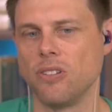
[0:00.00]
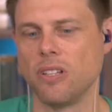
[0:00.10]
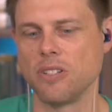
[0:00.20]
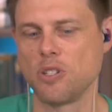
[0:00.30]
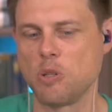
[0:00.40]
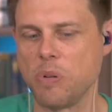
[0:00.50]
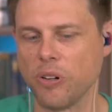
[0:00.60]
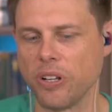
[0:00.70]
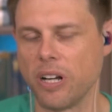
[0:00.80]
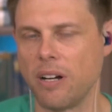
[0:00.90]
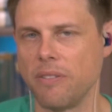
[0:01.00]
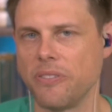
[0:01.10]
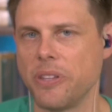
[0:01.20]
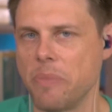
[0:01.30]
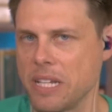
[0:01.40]
the spirit
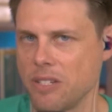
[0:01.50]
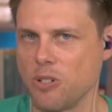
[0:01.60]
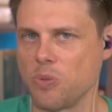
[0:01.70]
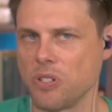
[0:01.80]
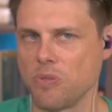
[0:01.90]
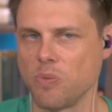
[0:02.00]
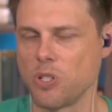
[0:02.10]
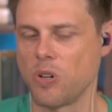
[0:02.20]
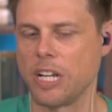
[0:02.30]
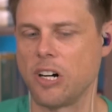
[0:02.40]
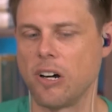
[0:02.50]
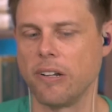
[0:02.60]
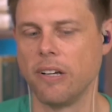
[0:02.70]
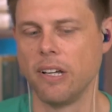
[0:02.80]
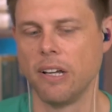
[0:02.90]
of the message was, was right on.